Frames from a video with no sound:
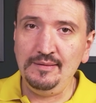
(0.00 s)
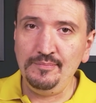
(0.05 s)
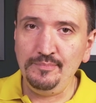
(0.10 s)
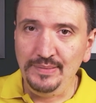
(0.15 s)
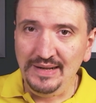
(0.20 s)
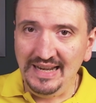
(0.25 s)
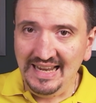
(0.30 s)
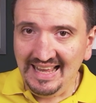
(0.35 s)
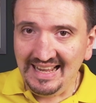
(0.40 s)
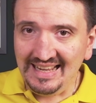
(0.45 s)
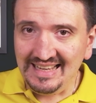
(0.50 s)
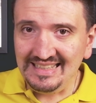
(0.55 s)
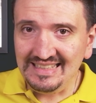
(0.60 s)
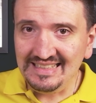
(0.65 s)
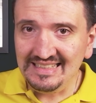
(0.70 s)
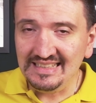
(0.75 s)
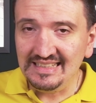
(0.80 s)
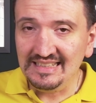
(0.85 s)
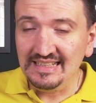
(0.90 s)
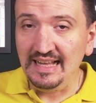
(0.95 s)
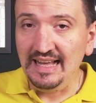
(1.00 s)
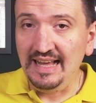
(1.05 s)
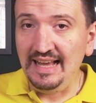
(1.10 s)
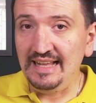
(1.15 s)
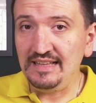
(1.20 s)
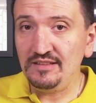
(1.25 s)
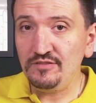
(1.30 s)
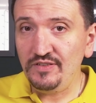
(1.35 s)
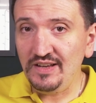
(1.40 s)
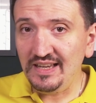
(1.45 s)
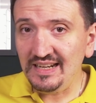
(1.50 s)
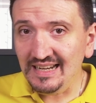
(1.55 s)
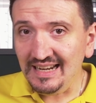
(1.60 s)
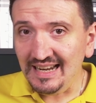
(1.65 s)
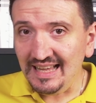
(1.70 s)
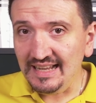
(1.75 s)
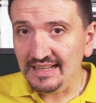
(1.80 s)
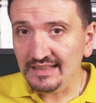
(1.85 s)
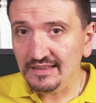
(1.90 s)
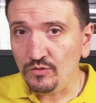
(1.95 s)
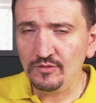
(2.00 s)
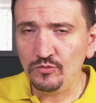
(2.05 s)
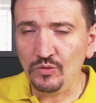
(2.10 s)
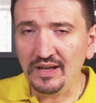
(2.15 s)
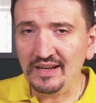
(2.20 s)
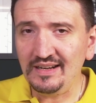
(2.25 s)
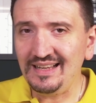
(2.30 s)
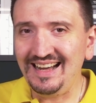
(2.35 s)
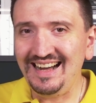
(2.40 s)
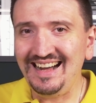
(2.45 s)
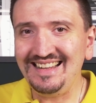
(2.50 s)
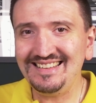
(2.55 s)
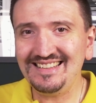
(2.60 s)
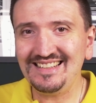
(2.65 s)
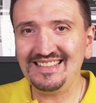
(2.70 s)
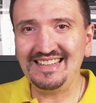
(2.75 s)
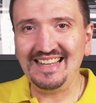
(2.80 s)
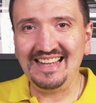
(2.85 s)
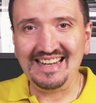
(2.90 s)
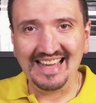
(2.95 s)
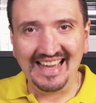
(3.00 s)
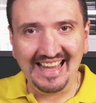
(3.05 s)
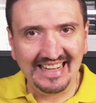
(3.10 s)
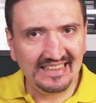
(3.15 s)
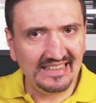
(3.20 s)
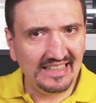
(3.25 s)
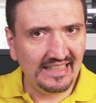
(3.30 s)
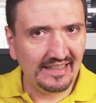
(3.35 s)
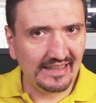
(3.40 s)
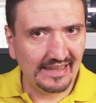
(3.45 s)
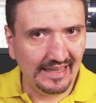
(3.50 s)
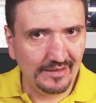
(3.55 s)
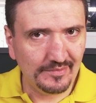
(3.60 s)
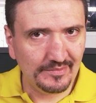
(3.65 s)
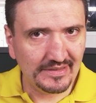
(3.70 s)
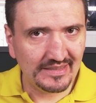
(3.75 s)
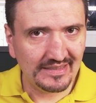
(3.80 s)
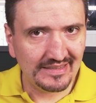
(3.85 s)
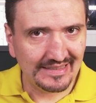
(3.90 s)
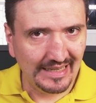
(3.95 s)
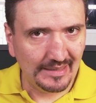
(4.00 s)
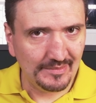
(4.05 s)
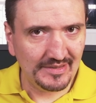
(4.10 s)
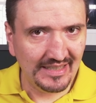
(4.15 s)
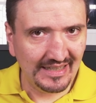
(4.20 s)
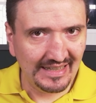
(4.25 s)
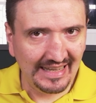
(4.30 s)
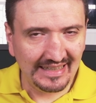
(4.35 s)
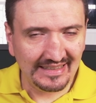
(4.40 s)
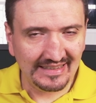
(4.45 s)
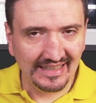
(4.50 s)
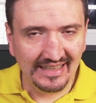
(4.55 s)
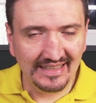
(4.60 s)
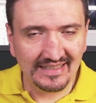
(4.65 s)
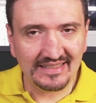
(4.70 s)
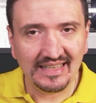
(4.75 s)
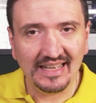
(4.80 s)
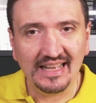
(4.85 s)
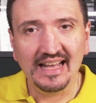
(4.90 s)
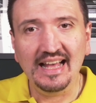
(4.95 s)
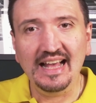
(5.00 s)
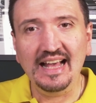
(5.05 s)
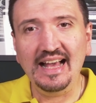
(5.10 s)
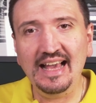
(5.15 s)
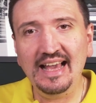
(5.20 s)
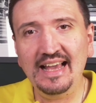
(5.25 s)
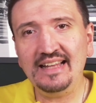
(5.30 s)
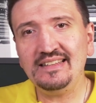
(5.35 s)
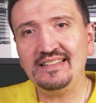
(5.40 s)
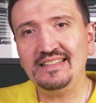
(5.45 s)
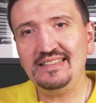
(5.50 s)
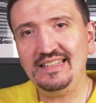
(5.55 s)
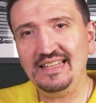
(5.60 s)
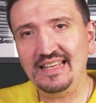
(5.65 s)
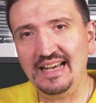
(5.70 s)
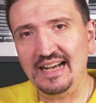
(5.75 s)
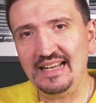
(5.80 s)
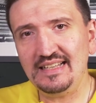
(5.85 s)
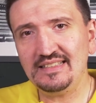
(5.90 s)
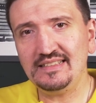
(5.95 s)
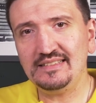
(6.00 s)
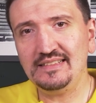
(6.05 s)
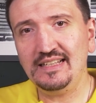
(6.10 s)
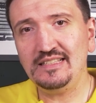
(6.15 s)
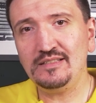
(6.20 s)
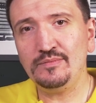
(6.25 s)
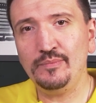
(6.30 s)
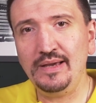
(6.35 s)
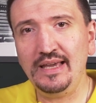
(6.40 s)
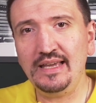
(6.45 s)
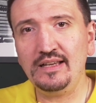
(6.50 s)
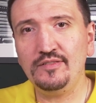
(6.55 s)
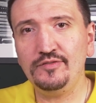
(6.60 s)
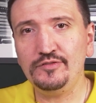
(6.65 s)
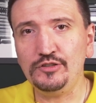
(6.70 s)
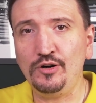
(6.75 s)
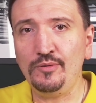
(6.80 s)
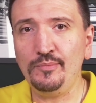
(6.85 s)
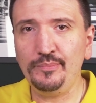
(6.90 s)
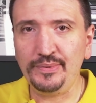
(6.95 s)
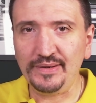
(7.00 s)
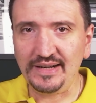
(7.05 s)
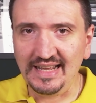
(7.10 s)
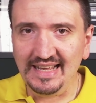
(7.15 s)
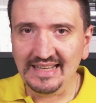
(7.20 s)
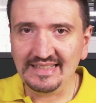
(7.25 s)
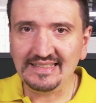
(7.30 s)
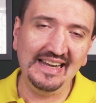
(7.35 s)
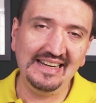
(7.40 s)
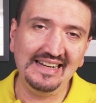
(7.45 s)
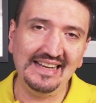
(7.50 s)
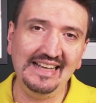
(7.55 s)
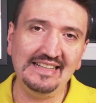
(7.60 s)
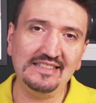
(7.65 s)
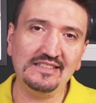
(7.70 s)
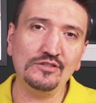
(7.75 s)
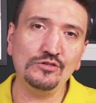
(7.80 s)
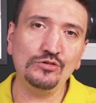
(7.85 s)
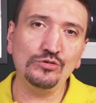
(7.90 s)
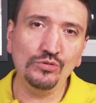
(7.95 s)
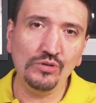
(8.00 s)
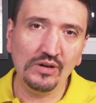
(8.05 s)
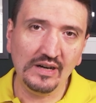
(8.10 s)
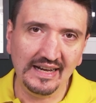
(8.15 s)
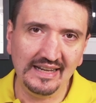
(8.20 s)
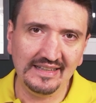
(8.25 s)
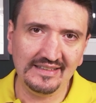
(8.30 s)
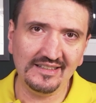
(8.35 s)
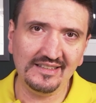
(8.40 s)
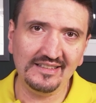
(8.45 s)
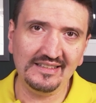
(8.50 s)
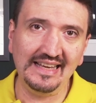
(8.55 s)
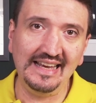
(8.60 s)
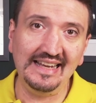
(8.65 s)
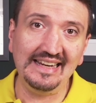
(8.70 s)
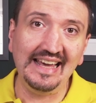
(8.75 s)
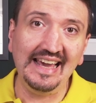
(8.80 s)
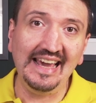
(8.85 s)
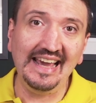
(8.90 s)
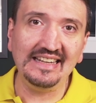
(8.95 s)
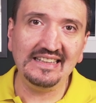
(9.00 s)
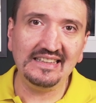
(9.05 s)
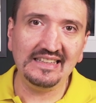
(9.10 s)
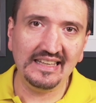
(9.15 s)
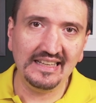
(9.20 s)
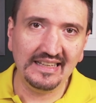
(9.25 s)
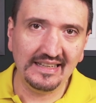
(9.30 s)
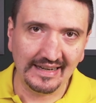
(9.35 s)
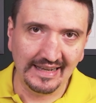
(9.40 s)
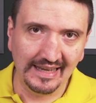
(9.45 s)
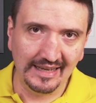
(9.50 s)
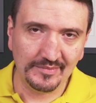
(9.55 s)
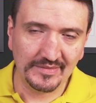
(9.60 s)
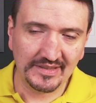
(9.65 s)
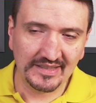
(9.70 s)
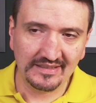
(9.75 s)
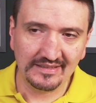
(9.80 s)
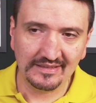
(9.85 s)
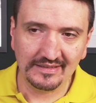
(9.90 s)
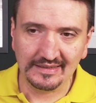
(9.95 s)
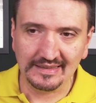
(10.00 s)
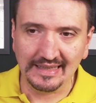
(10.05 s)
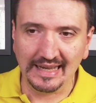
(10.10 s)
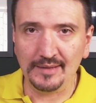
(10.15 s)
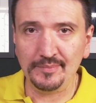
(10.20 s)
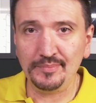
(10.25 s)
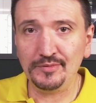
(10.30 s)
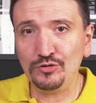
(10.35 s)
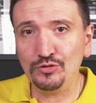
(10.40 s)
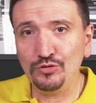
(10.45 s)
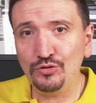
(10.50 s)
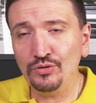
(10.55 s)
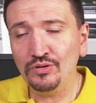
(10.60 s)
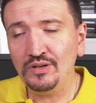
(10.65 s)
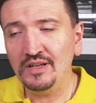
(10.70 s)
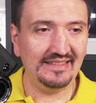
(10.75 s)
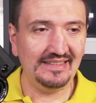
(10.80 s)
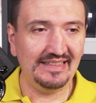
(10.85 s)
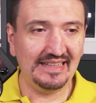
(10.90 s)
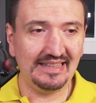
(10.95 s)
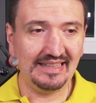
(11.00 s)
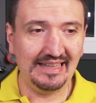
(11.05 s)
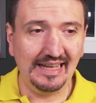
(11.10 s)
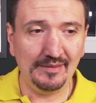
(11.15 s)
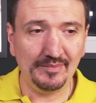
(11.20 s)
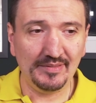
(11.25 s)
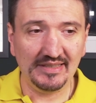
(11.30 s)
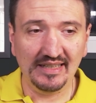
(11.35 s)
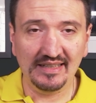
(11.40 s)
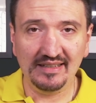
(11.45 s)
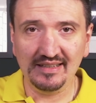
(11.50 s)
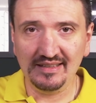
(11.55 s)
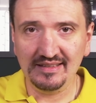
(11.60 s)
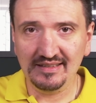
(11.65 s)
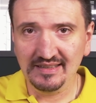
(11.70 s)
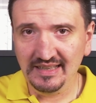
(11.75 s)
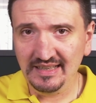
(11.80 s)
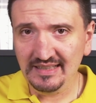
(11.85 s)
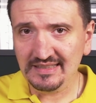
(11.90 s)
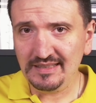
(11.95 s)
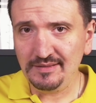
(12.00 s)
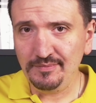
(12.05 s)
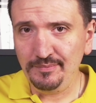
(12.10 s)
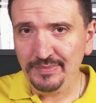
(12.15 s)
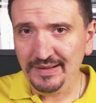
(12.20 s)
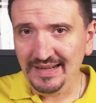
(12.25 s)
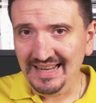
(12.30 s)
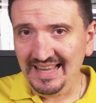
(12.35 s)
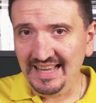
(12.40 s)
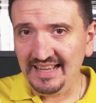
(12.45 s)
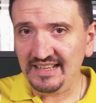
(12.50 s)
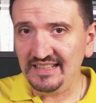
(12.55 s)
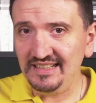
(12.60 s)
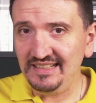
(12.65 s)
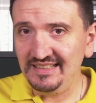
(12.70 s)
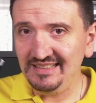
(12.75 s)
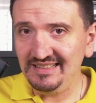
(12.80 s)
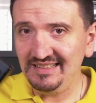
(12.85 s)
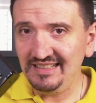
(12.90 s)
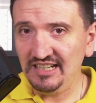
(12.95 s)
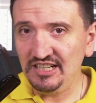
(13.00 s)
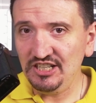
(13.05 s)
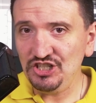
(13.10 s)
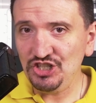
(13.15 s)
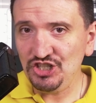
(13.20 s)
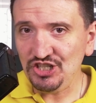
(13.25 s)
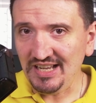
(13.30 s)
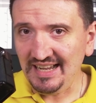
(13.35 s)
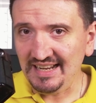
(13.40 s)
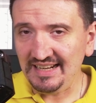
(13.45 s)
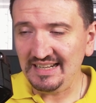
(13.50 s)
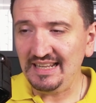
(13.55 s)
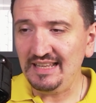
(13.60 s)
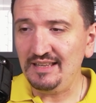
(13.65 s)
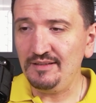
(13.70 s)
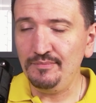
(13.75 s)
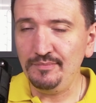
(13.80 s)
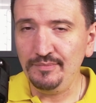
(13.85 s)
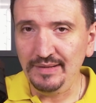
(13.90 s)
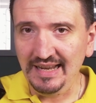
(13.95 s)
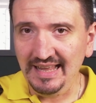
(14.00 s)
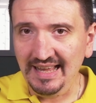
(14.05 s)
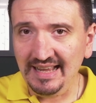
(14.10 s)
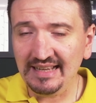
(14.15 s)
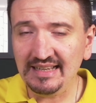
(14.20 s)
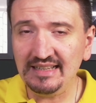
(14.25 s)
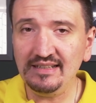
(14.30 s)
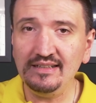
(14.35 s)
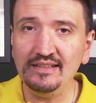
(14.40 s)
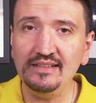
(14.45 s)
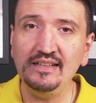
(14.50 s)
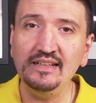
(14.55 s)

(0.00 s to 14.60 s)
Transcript: black, and very light, 180 grams, something like this, and the other is made from brass and has 280 grams. Type 2 that comes in this black, in a shiny black